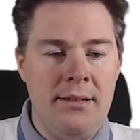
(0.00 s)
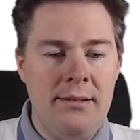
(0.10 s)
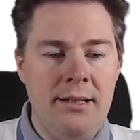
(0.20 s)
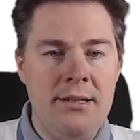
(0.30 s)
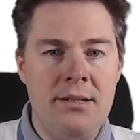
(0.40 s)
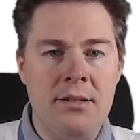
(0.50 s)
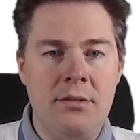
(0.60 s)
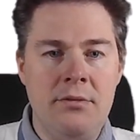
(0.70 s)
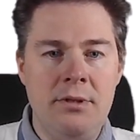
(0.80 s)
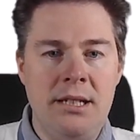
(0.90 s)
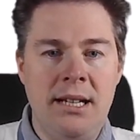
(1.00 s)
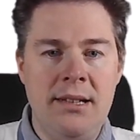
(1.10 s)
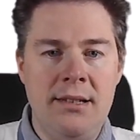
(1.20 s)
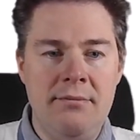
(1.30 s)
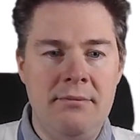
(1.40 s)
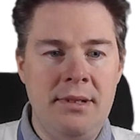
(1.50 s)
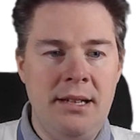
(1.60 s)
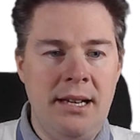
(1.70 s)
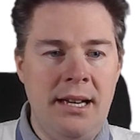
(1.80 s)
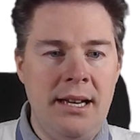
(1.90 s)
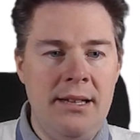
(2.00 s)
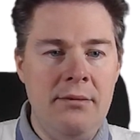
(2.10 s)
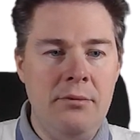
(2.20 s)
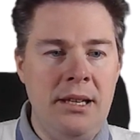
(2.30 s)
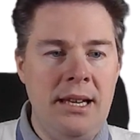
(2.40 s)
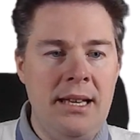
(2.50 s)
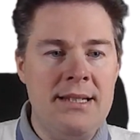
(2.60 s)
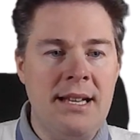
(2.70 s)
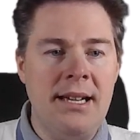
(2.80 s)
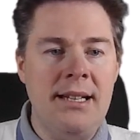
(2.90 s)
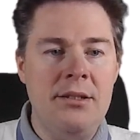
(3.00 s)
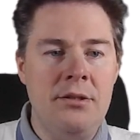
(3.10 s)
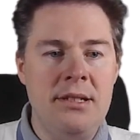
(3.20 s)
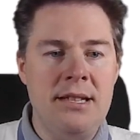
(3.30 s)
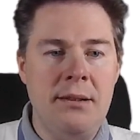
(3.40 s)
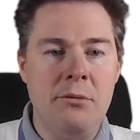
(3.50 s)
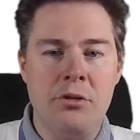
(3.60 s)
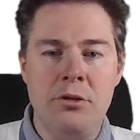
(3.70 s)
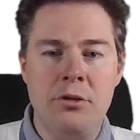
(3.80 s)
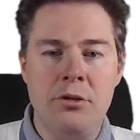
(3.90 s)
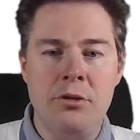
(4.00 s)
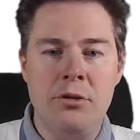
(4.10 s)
Let's go with that. And we assign it to the same group.